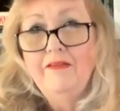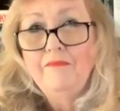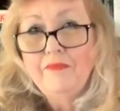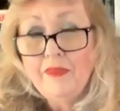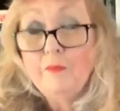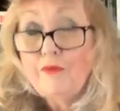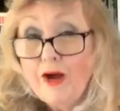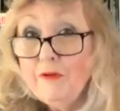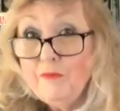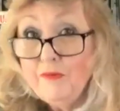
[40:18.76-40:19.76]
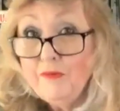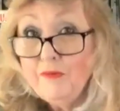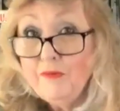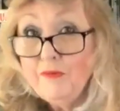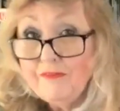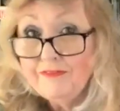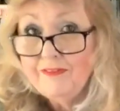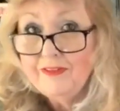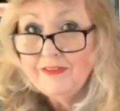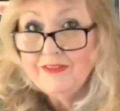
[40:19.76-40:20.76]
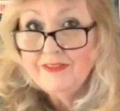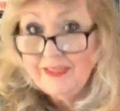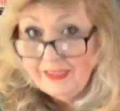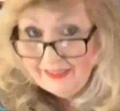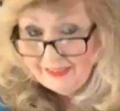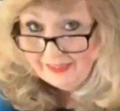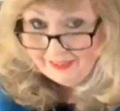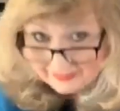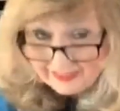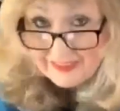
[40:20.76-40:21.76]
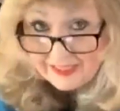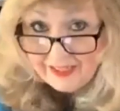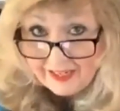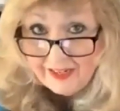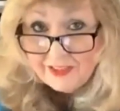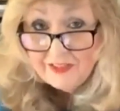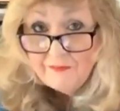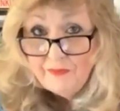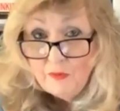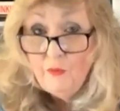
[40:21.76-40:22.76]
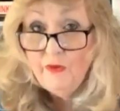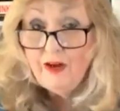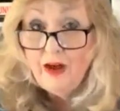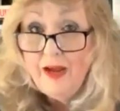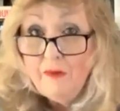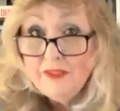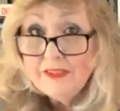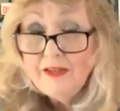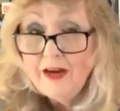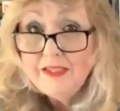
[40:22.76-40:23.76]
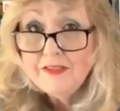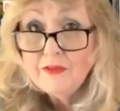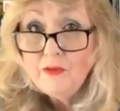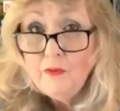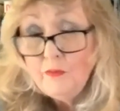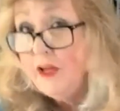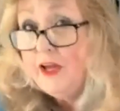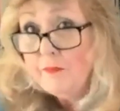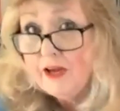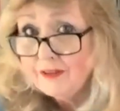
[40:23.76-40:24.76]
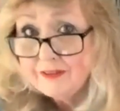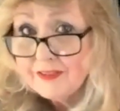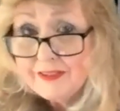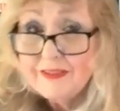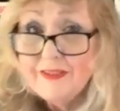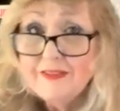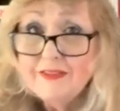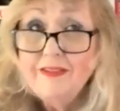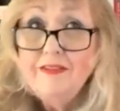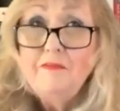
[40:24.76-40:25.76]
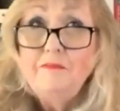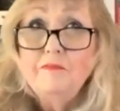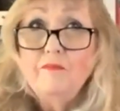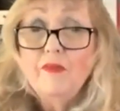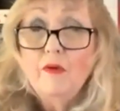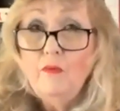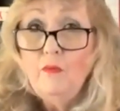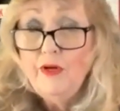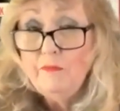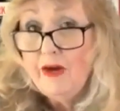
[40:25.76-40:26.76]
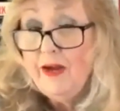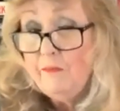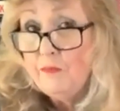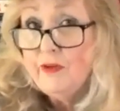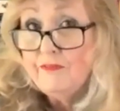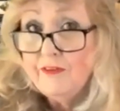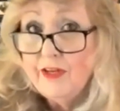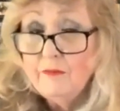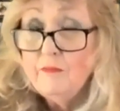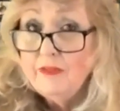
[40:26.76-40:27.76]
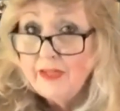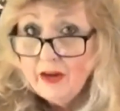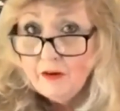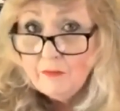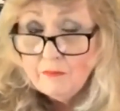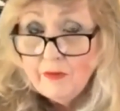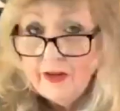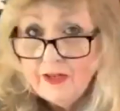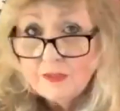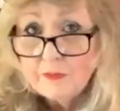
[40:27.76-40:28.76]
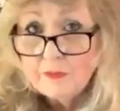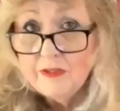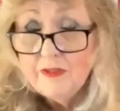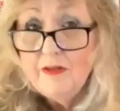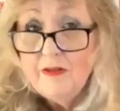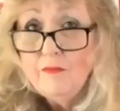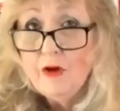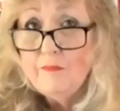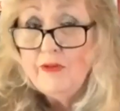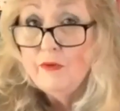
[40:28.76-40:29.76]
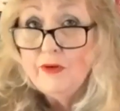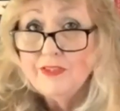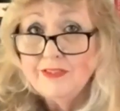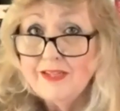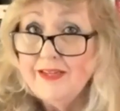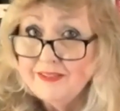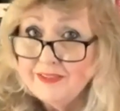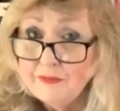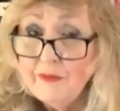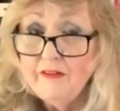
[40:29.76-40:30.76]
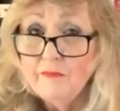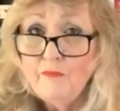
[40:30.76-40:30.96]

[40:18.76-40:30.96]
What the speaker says: The problem with this reference at this day and age, when I was in high school, way back in the 60s, when my boyfriend, now my husband, bought me roses, I could smell them.